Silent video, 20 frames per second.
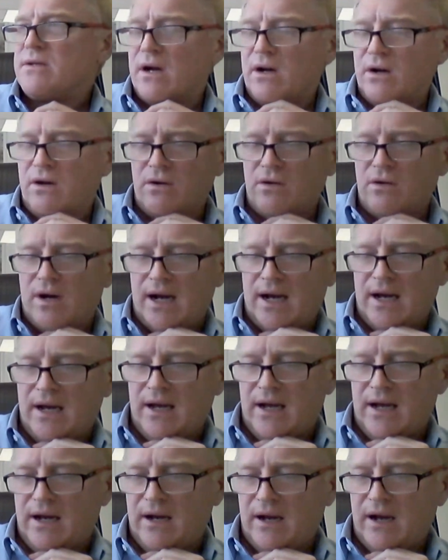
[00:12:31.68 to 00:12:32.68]
So
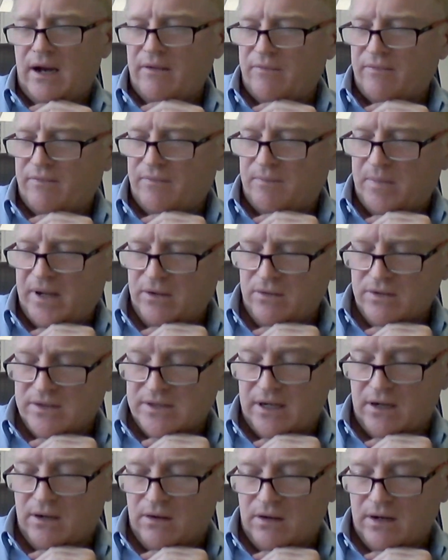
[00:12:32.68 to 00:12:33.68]
uh, I've been
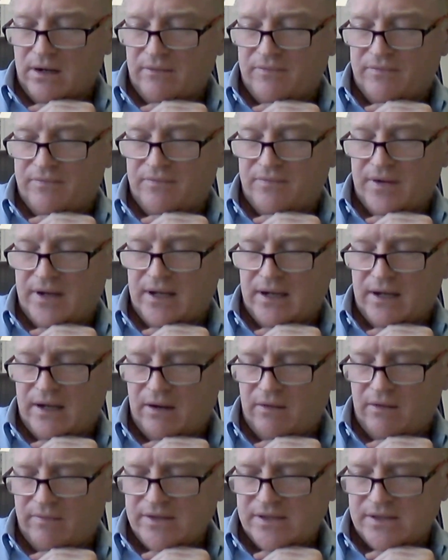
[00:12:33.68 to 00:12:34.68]
using a lot of, uh,
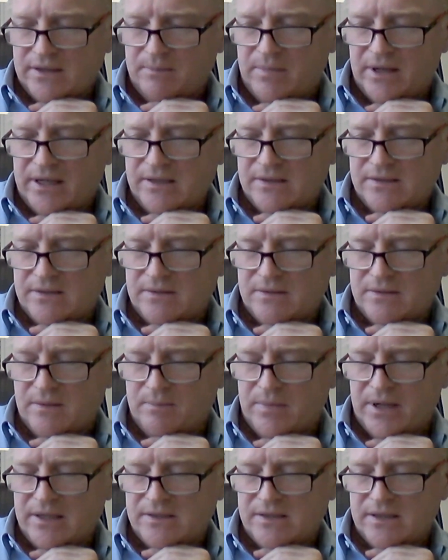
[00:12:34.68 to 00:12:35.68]
obviously, base,
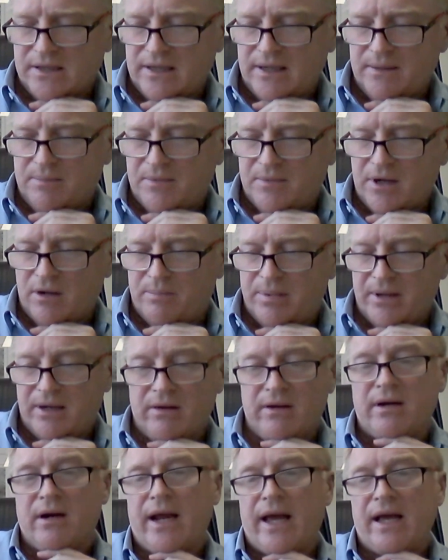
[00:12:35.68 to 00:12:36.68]
basically
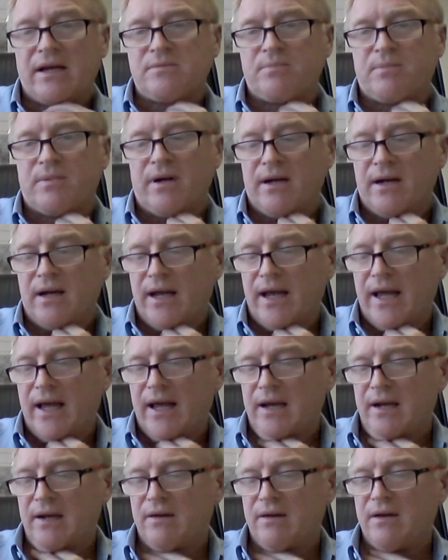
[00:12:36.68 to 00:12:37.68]
clopidogrel aspirin,
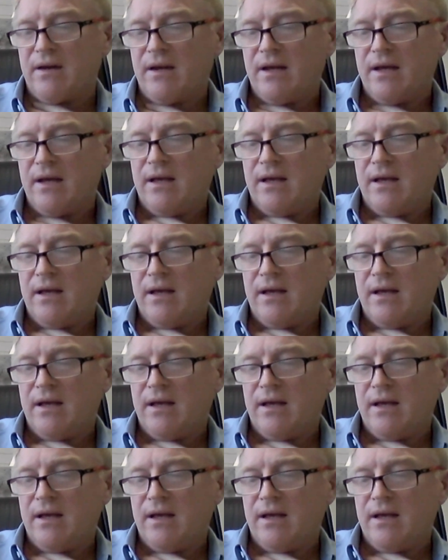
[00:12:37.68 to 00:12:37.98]
and